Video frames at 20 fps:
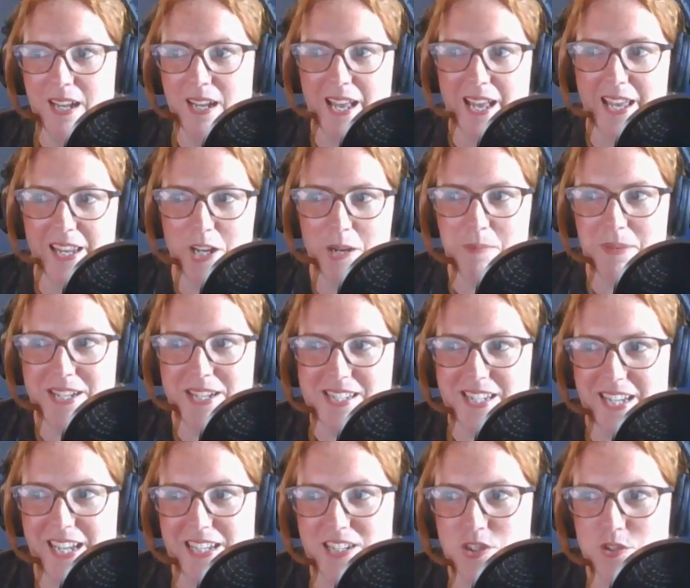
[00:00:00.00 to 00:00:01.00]
And I'm Lisa
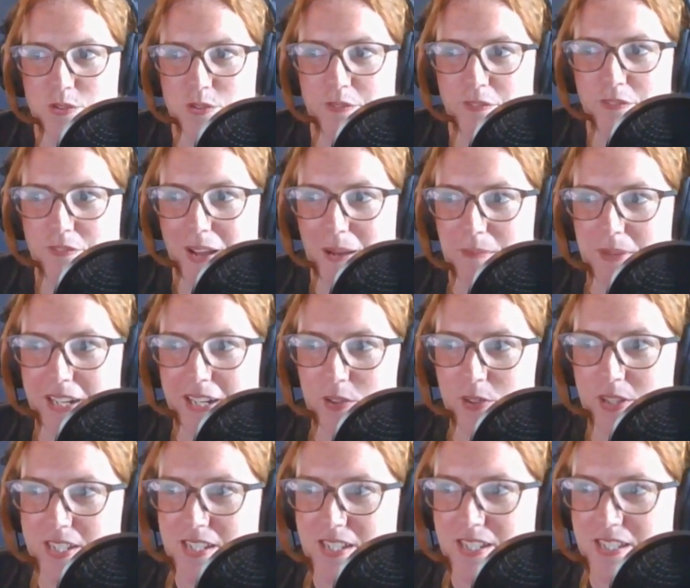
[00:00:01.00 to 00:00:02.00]
Gatchell, family
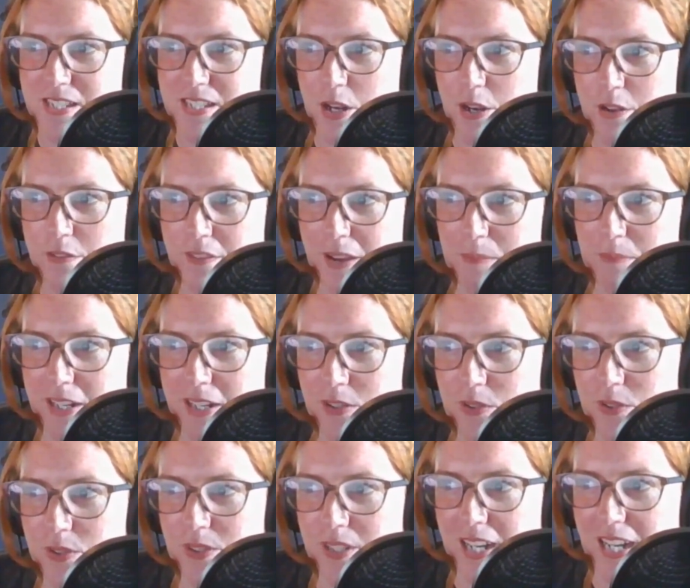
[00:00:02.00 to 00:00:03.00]
lawyers at Stowe Family
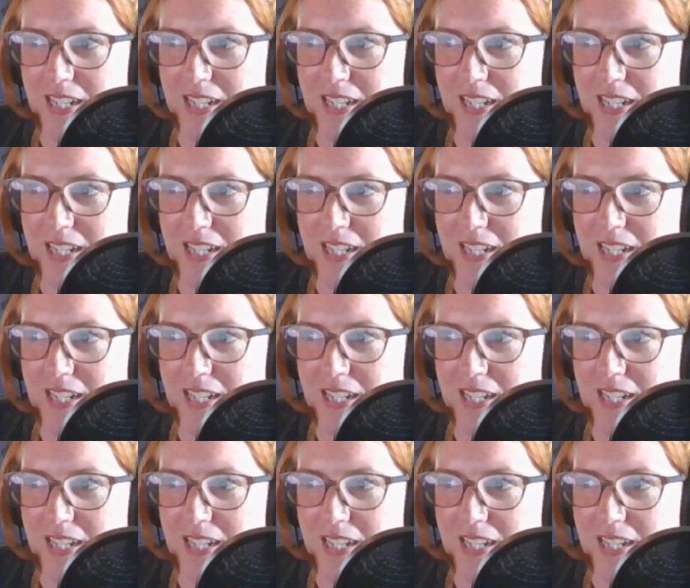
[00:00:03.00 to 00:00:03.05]
Law.